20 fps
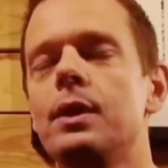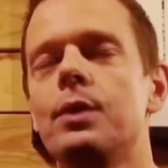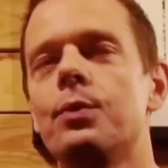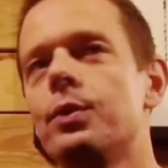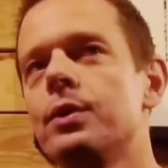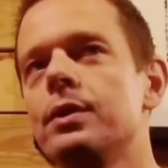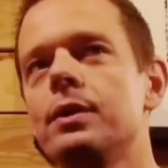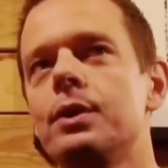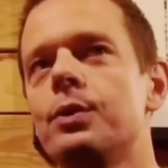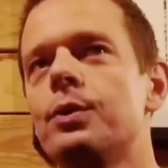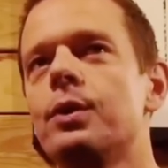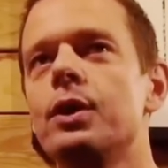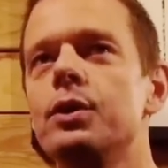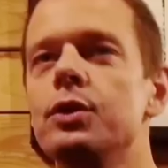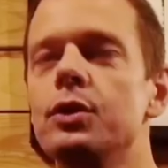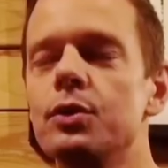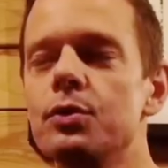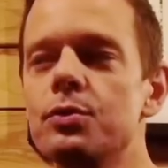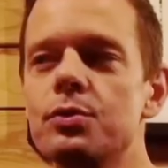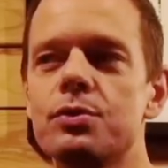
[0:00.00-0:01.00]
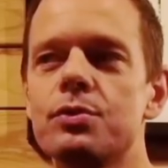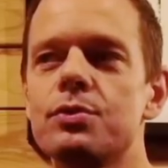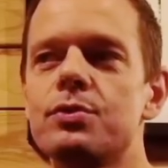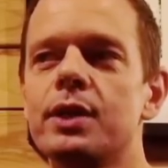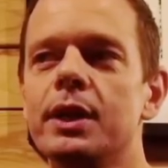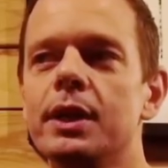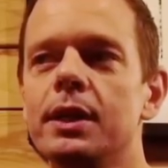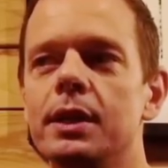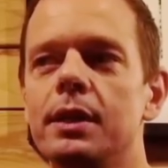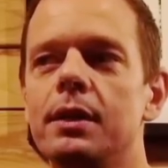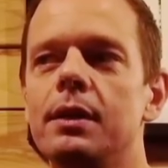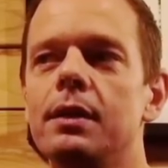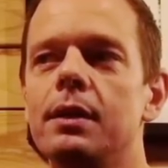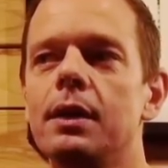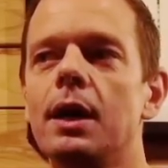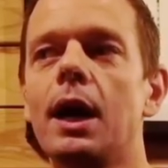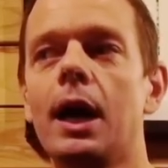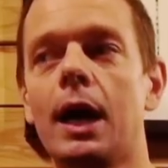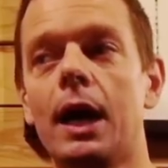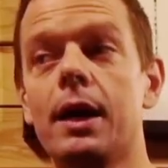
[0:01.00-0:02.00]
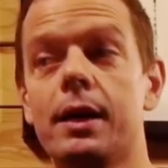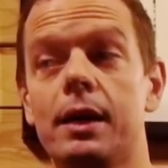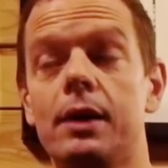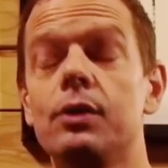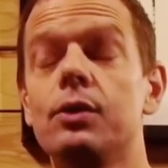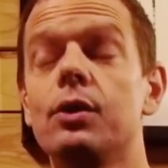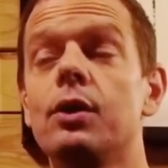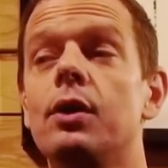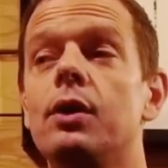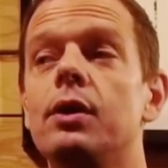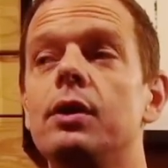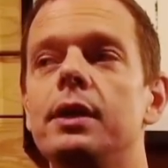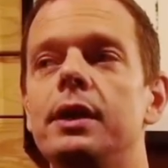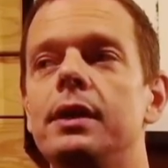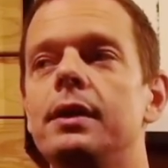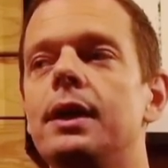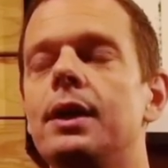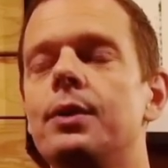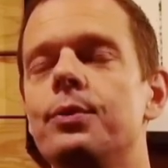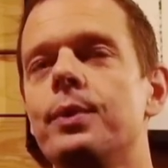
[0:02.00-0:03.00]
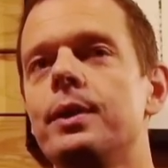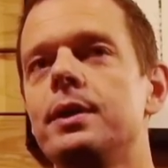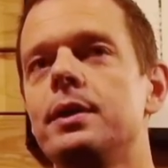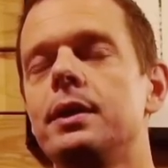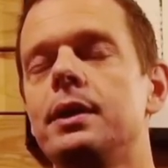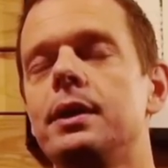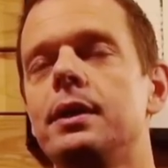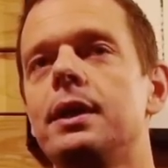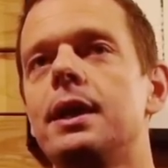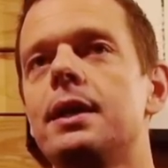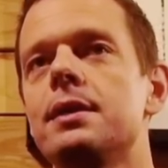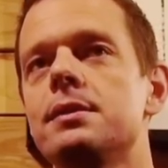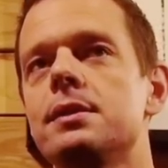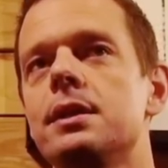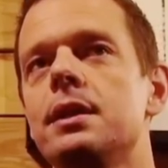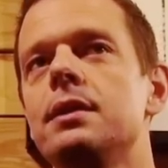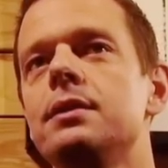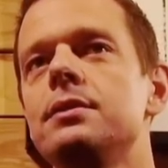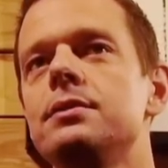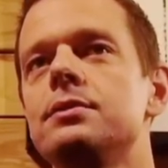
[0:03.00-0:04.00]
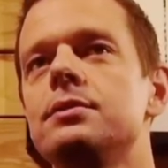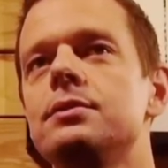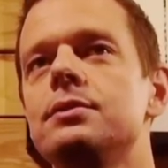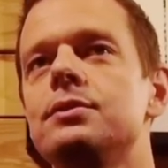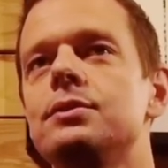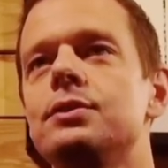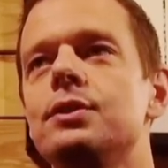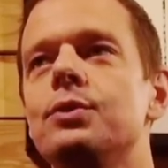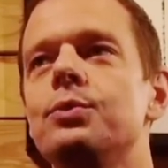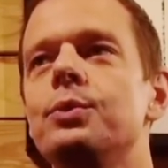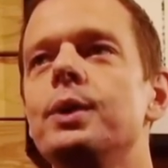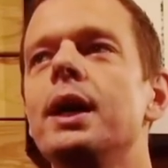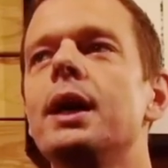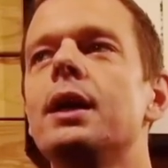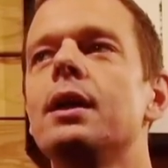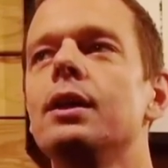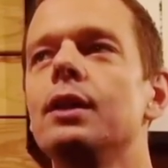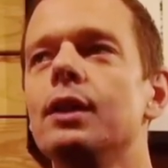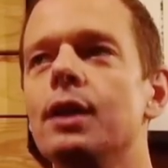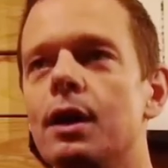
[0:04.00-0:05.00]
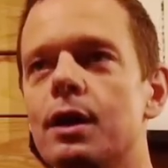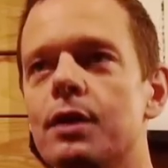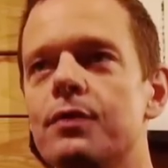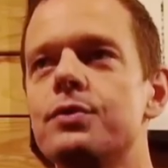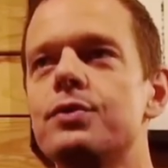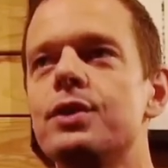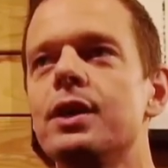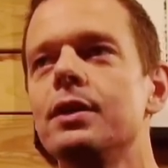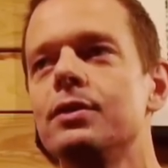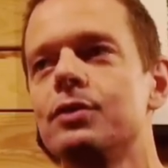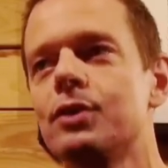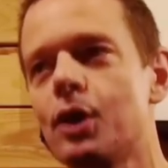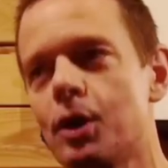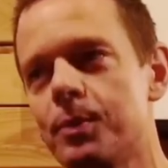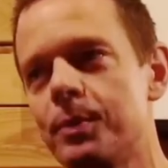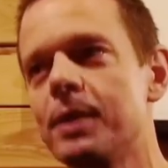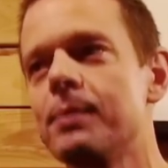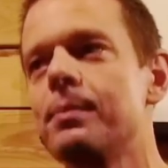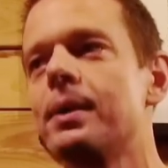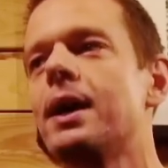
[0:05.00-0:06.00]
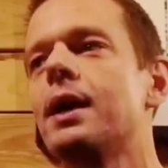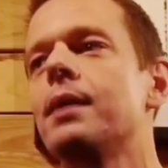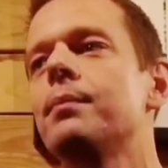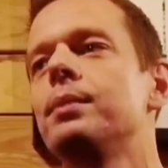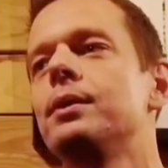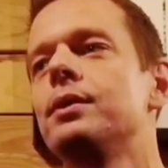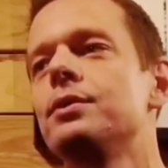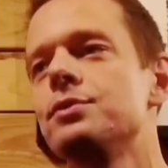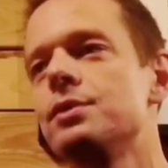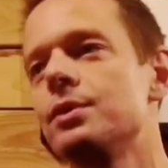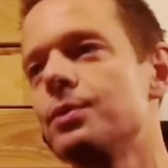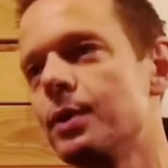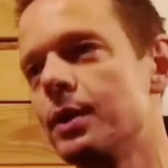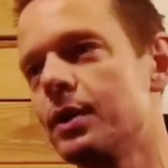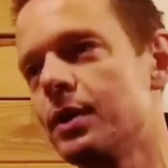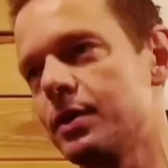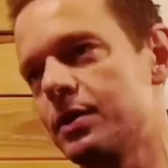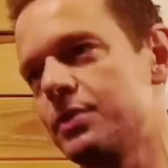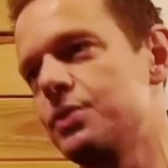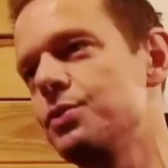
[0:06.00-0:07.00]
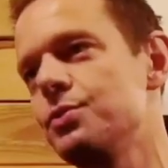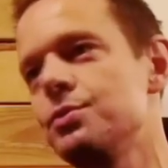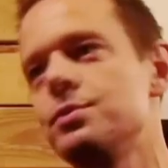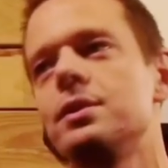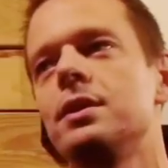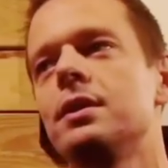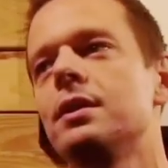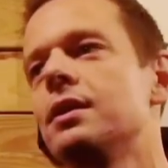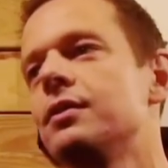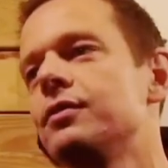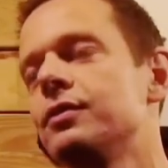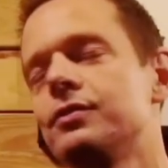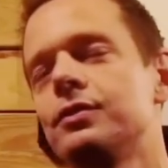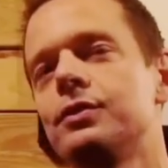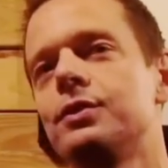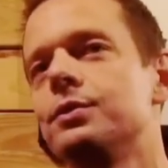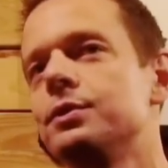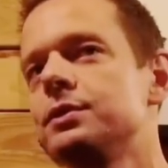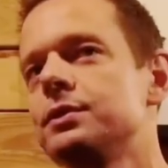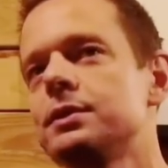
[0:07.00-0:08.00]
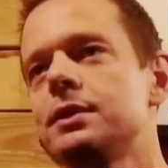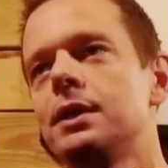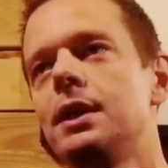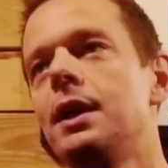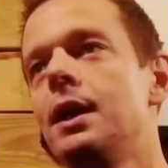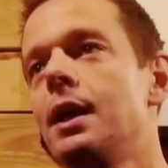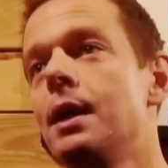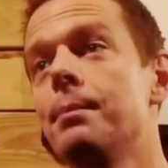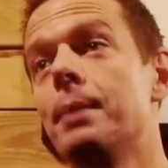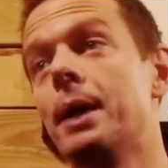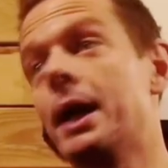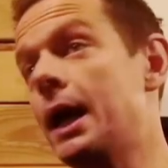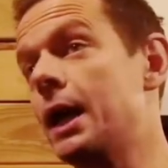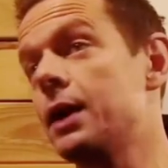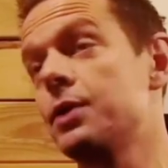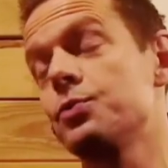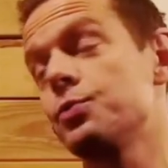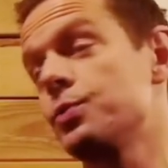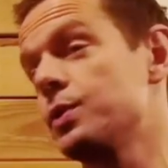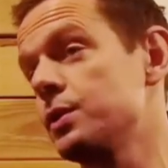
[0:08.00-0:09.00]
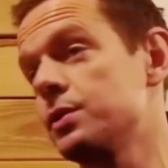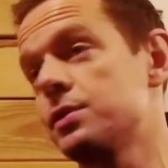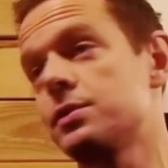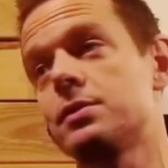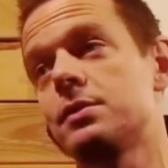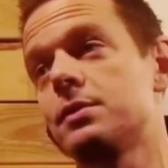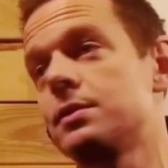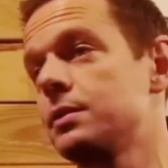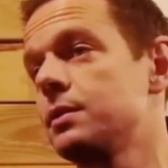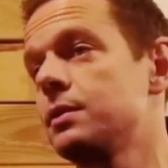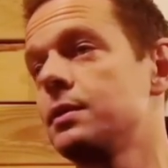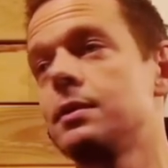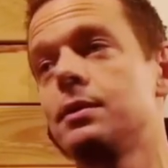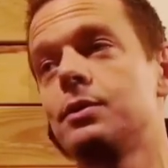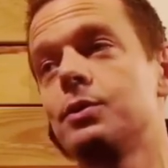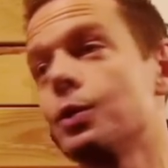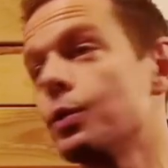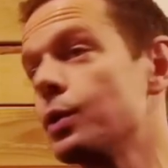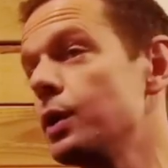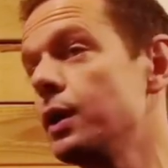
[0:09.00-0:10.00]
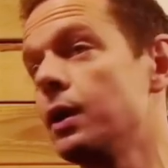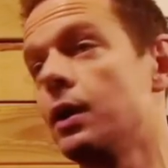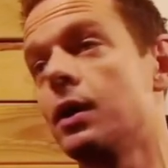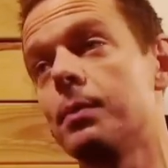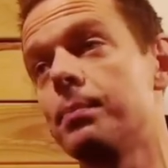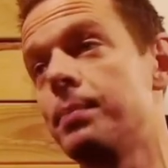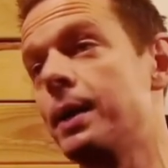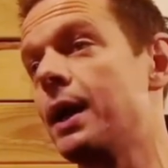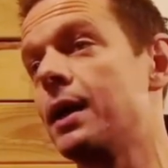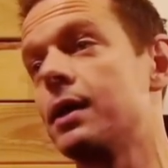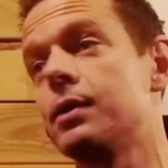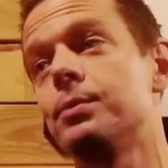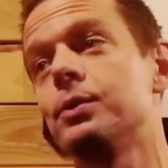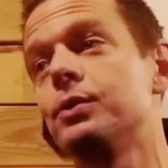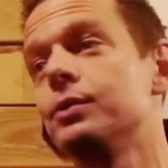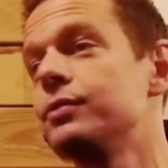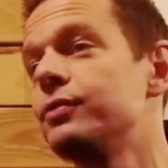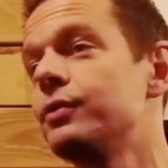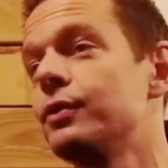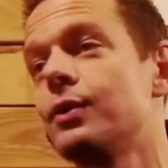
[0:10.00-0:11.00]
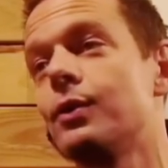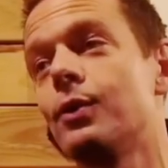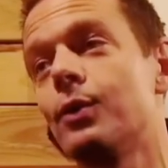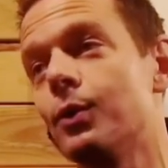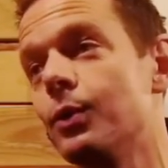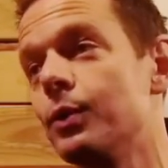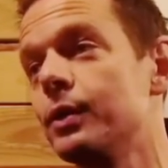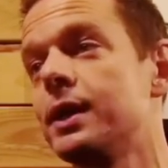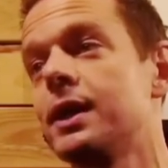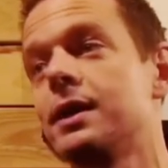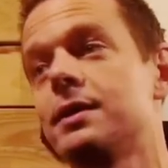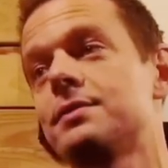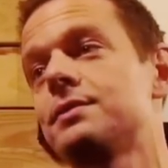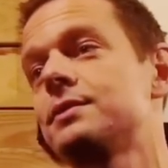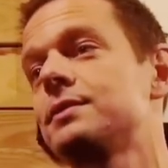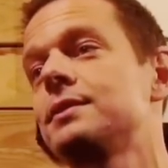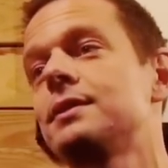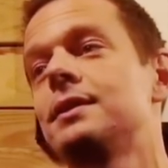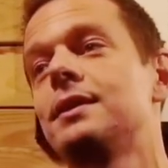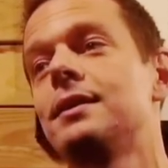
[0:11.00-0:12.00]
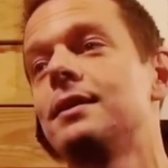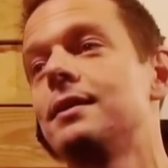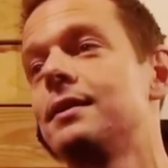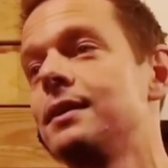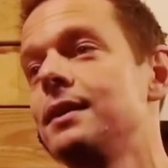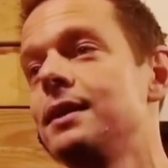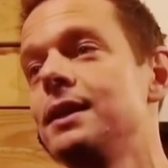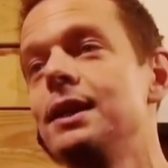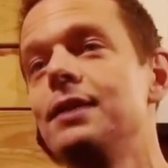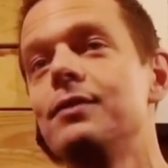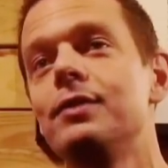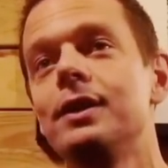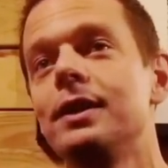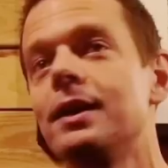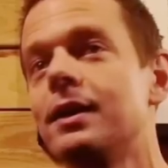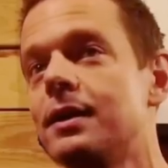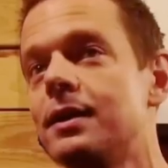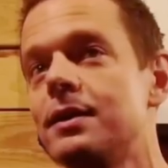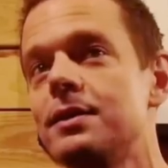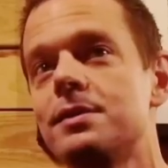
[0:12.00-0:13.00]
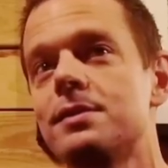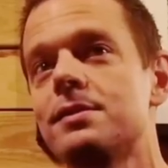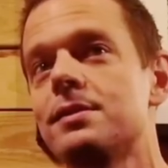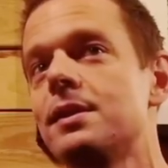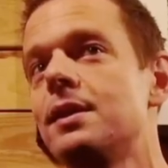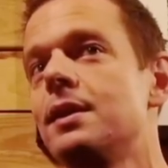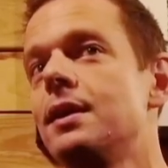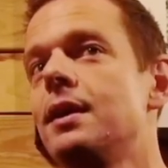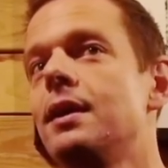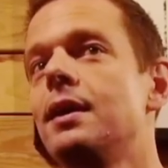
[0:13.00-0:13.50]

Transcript: they were not used to drinking hard alcohol in that sense. So we had a lot of drinks coming back because they were not juicy enough, of course. Manhattan was totally unpalatable for all guests, even guys.